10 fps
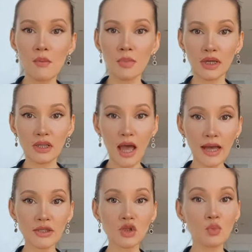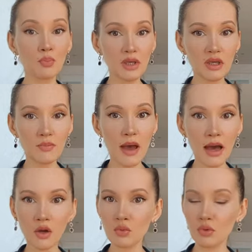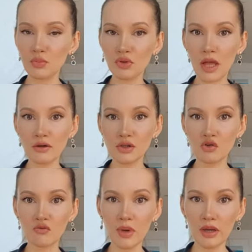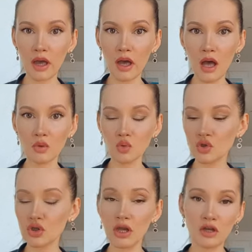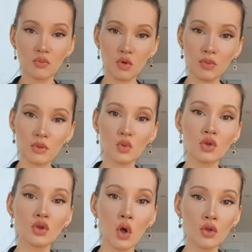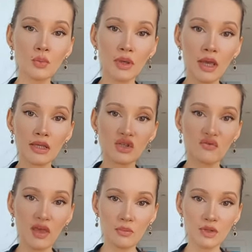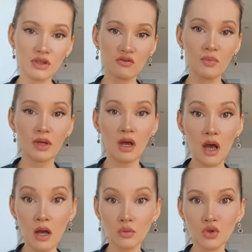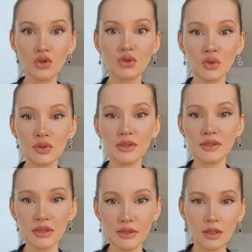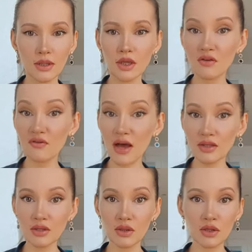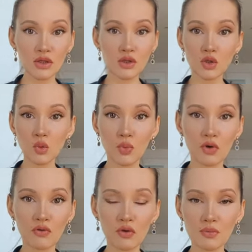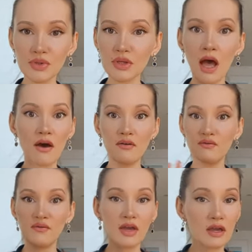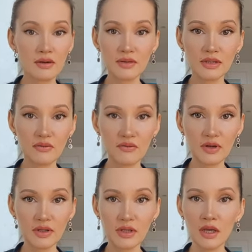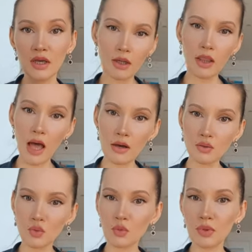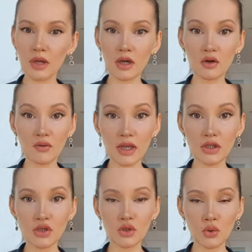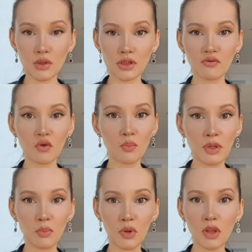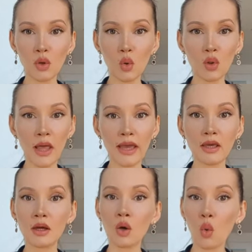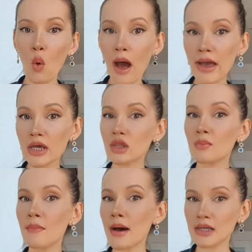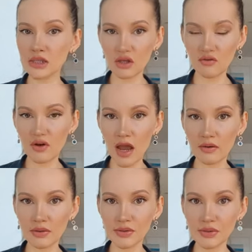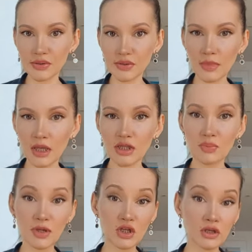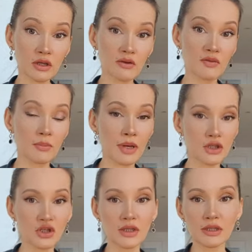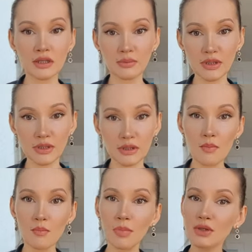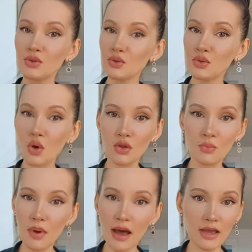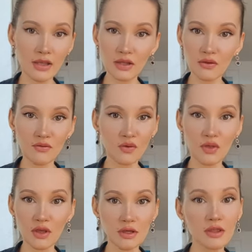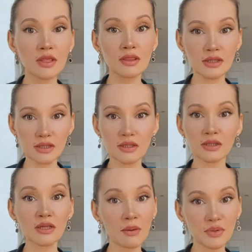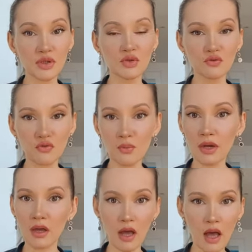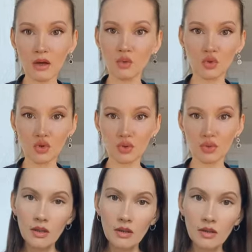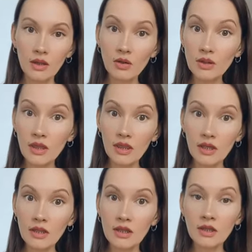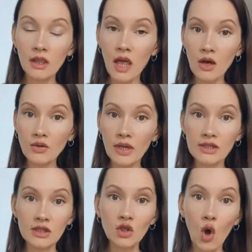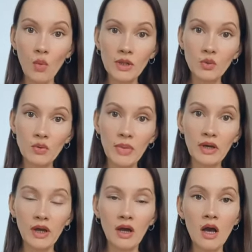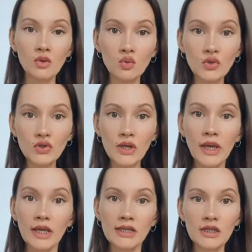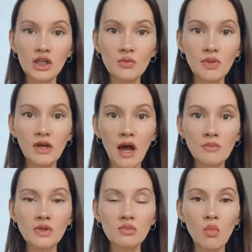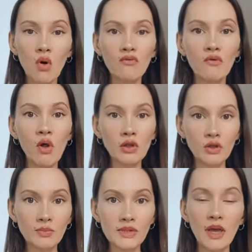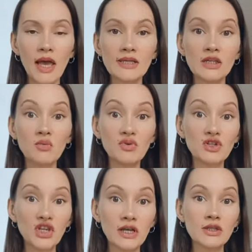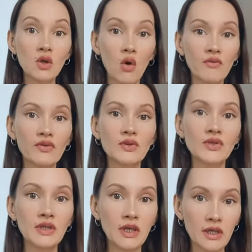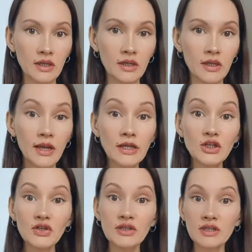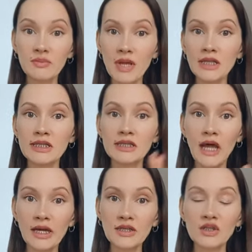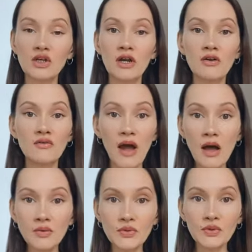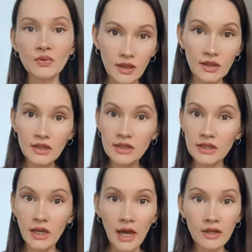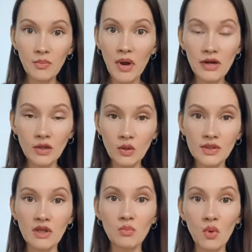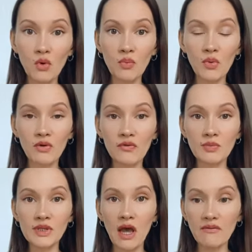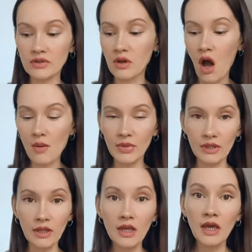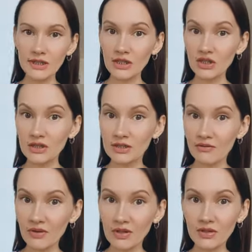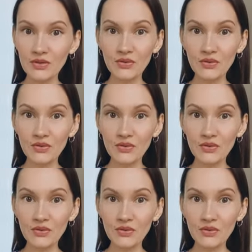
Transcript: but it had to piggyback on popularity of Baccarat Rouge, and it probably would not be as famous if Baccarat Rouge did not exist. In fact, these two perfumes are very different. Cloud would be a great choice for people who like quiet, musky fragrances, especially if the budget is limited. But do not buy it if you think that this is a substitute for Baccarat Rouge. The only thing that Cloud has in common with Baccarat Rouge is that it becomes more voluminous as it projects off your skin. It actually smells nicer around you, and this is a kind of paradox that both perfumes have in common. It's actually difficult to